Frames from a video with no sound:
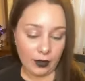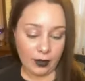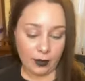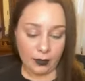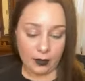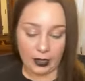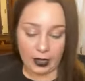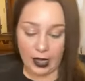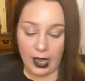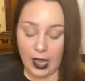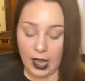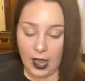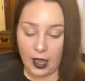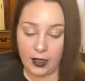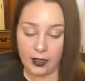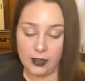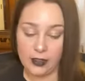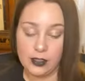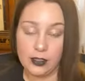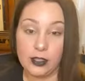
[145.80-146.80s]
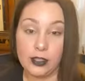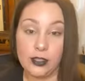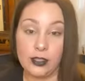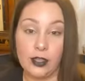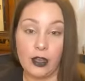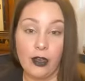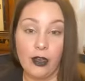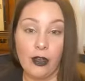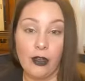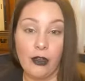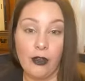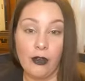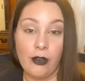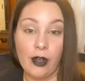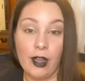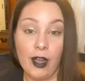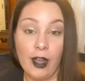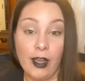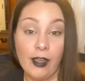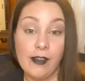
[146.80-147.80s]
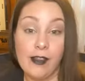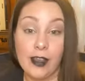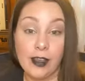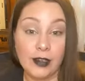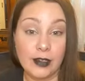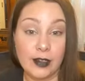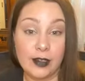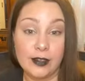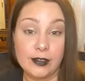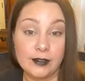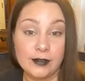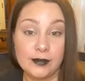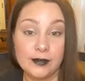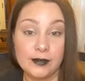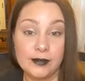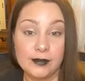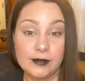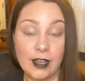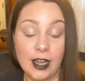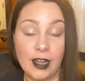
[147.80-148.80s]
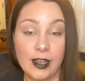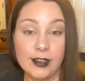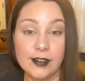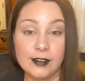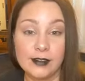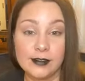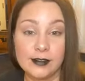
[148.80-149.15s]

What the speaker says: But yeah, so eyeliner, right?